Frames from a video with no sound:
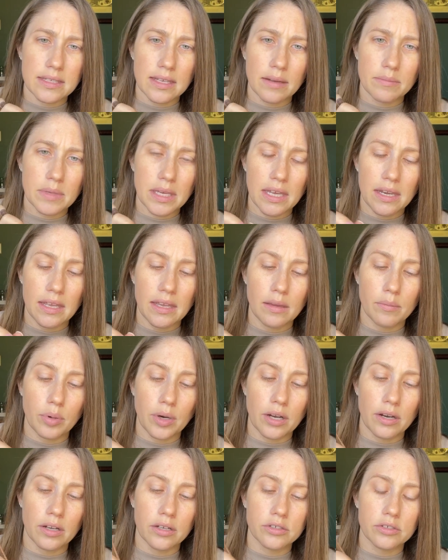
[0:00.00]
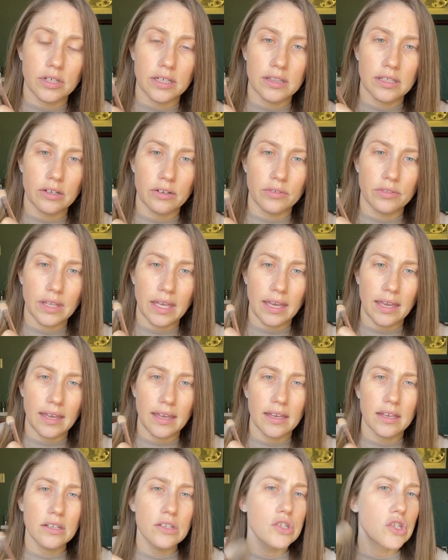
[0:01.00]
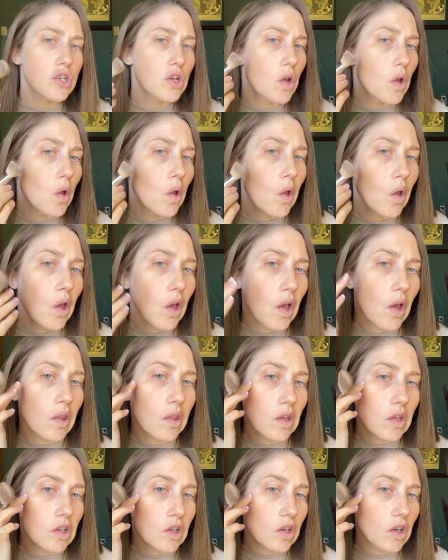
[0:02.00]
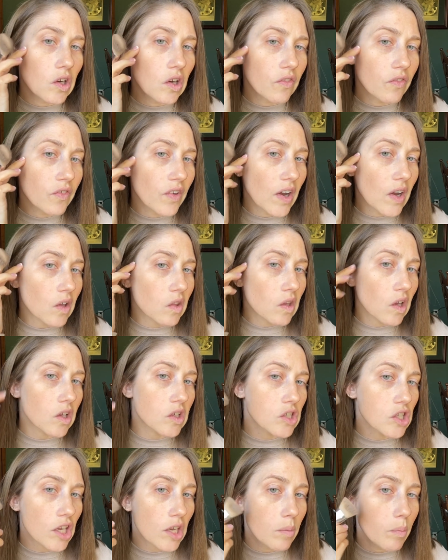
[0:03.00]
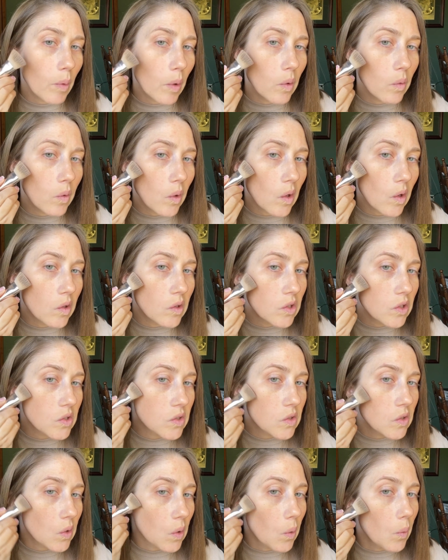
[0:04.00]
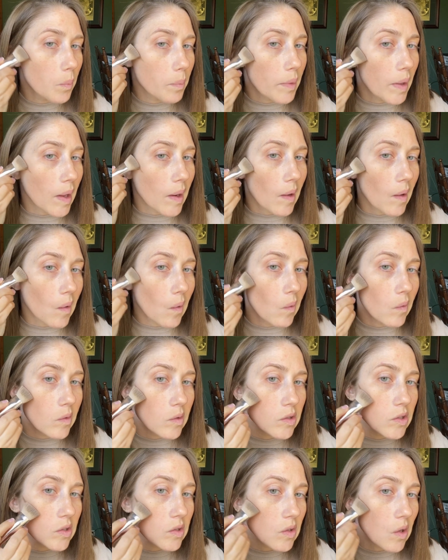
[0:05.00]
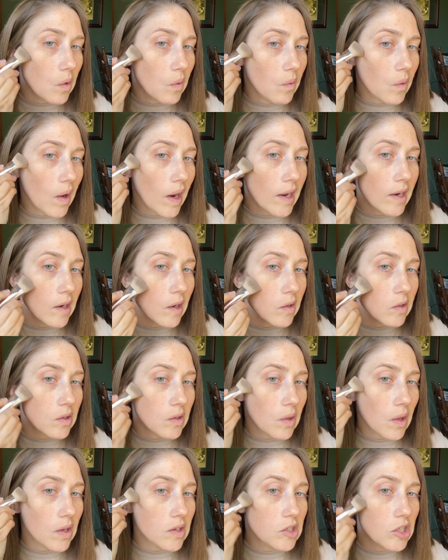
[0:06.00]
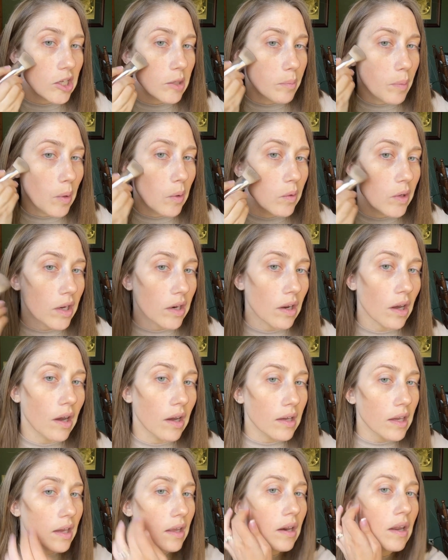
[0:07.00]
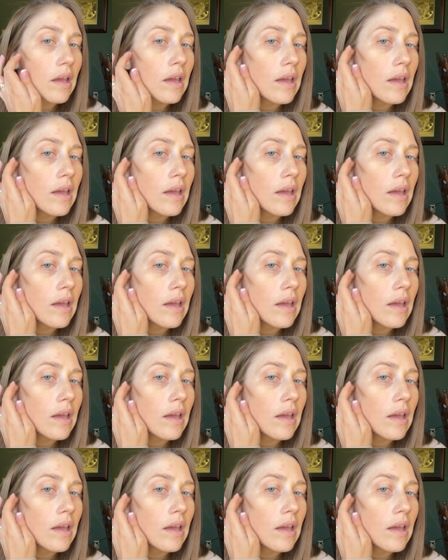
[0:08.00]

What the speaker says: I'm getting product right there on the edge, and then you're gonna find that cheekbone and just sculpt that out. Just go right under that cheekbone and hug it.